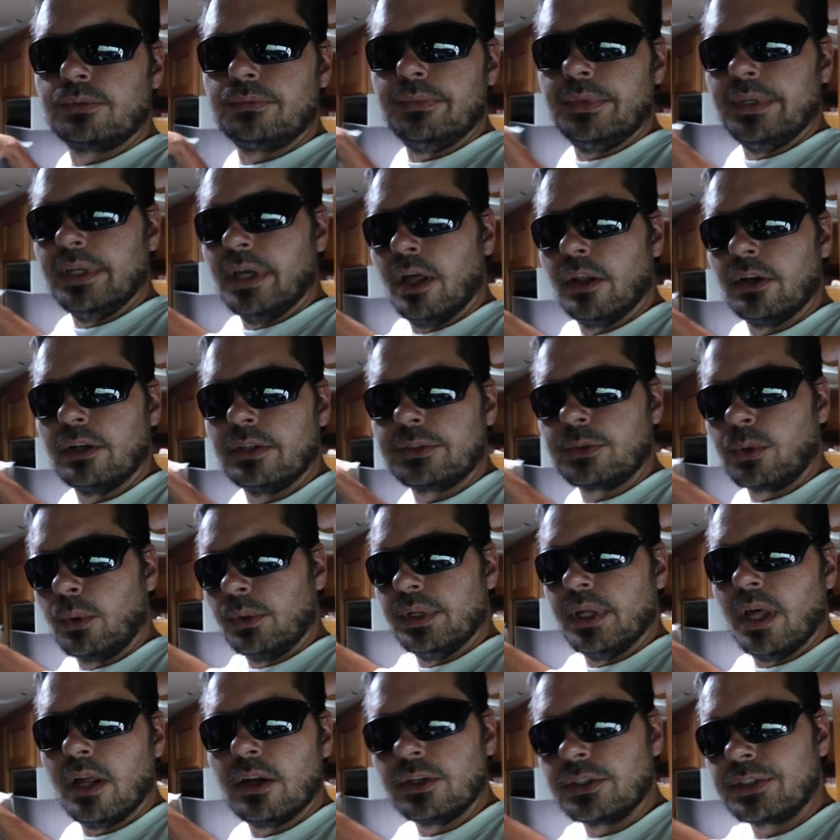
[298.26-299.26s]

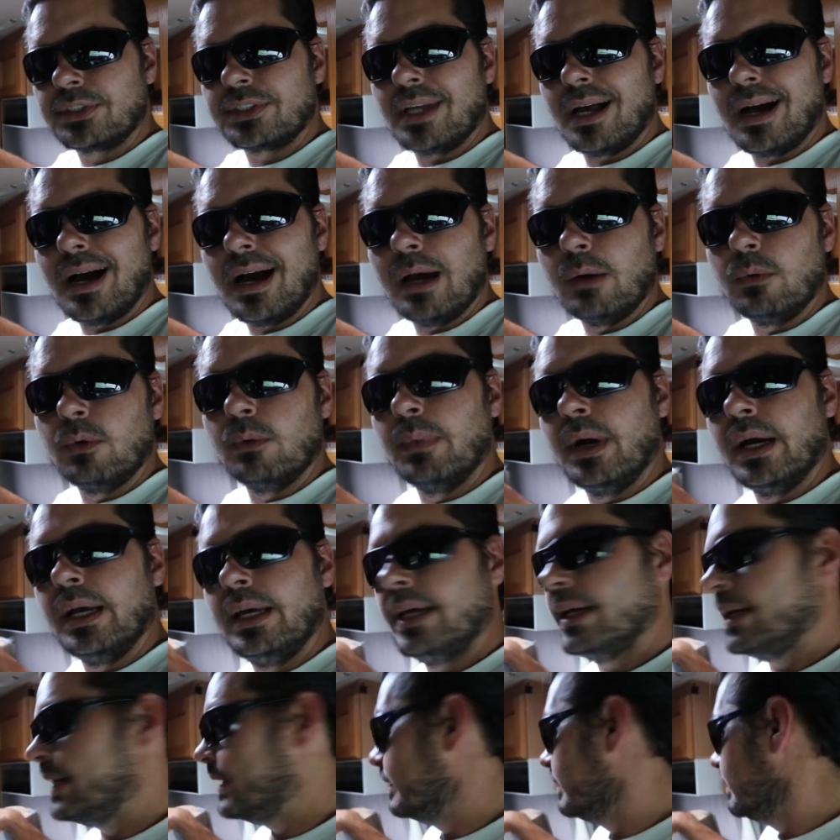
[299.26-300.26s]
toward the other side where my
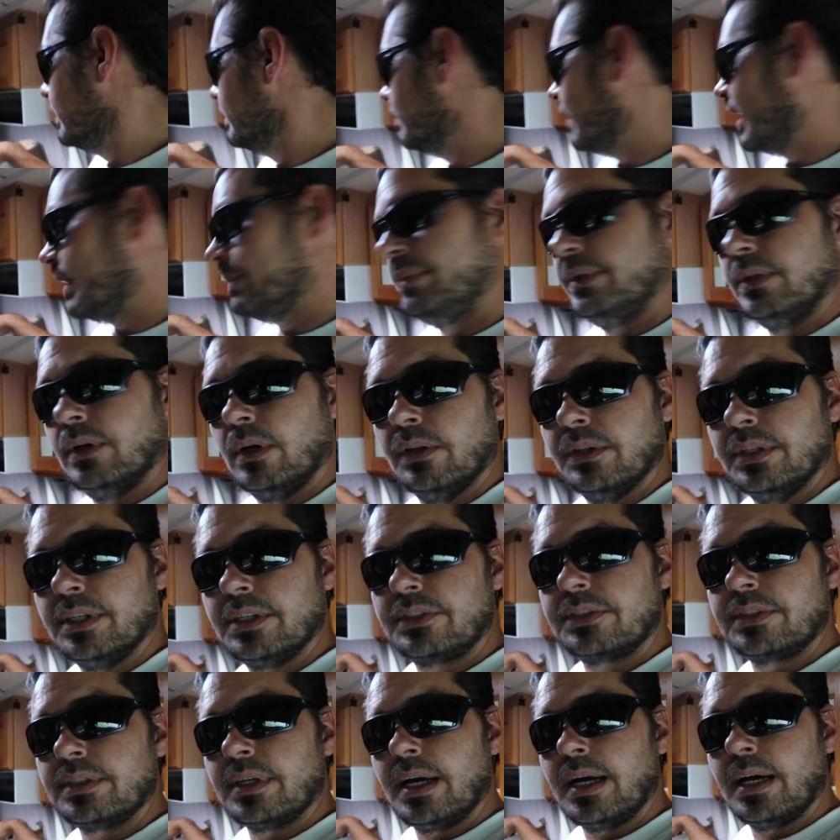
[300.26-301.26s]
head might be on
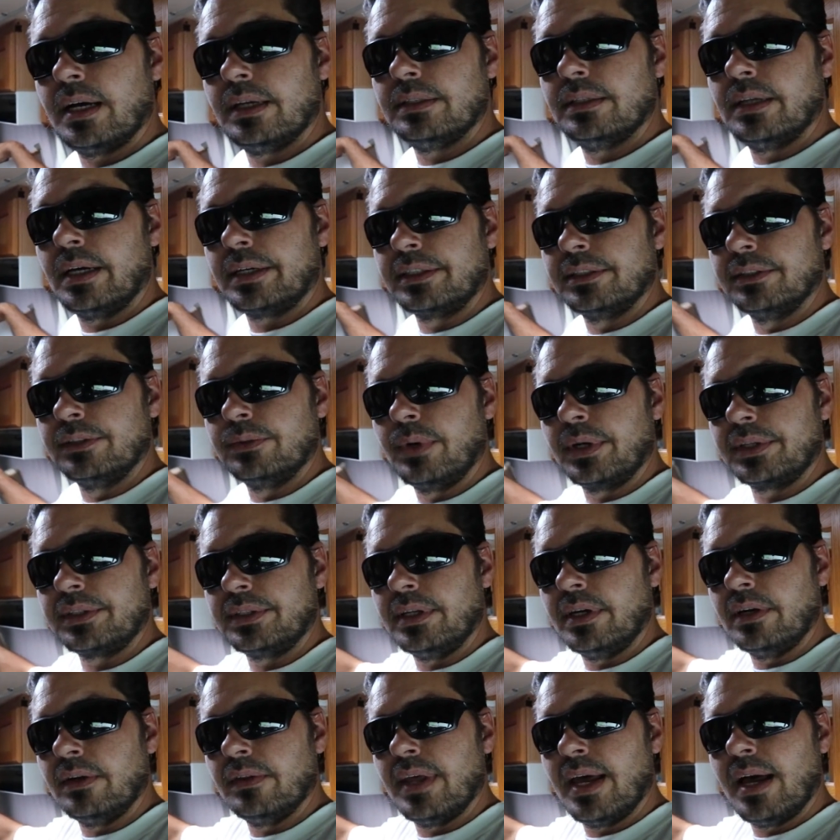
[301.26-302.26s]
this side. I can direct
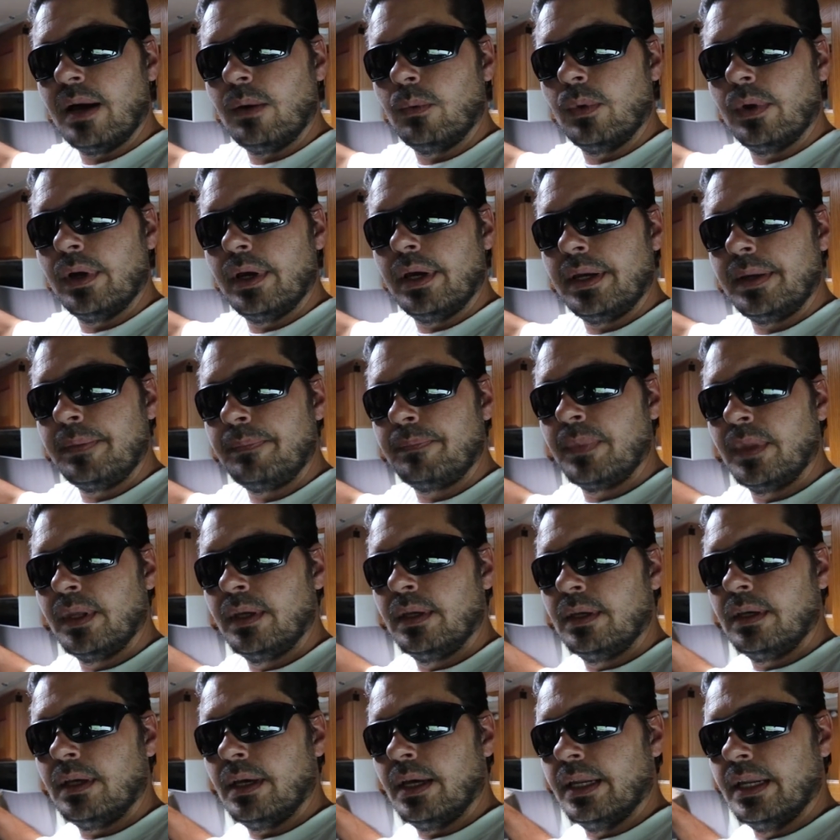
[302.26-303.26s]
the air that way,
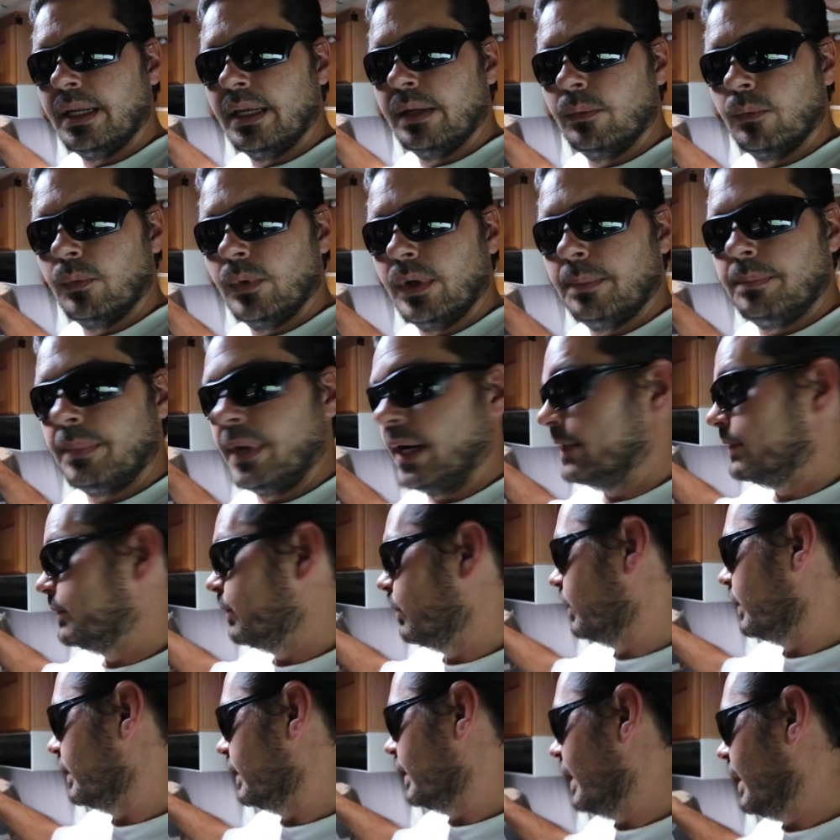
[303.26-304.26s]
and then by
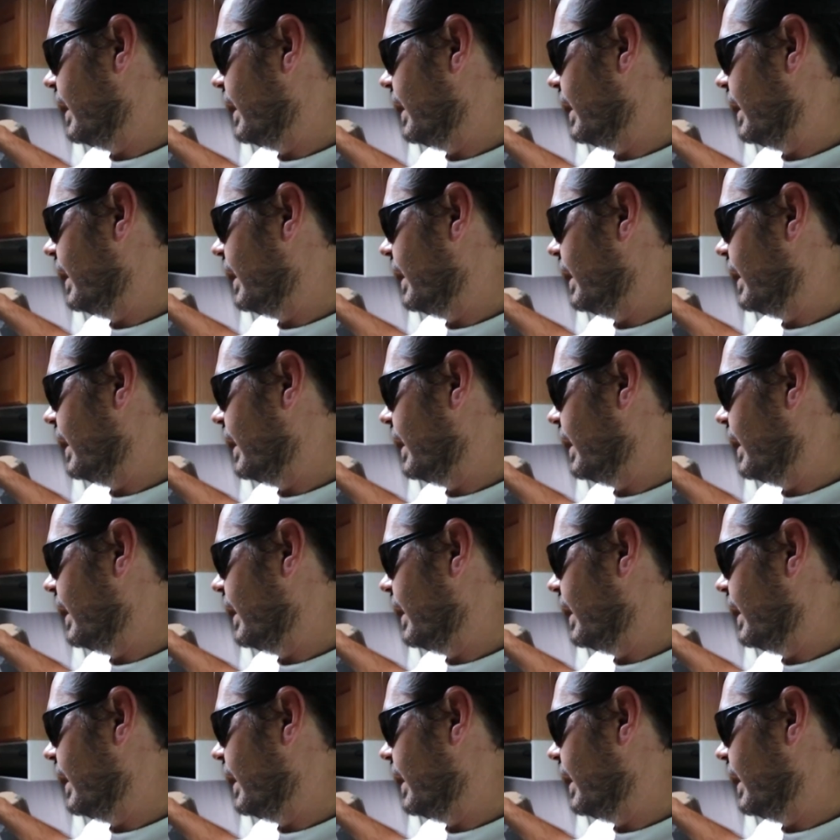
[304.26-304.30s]
doing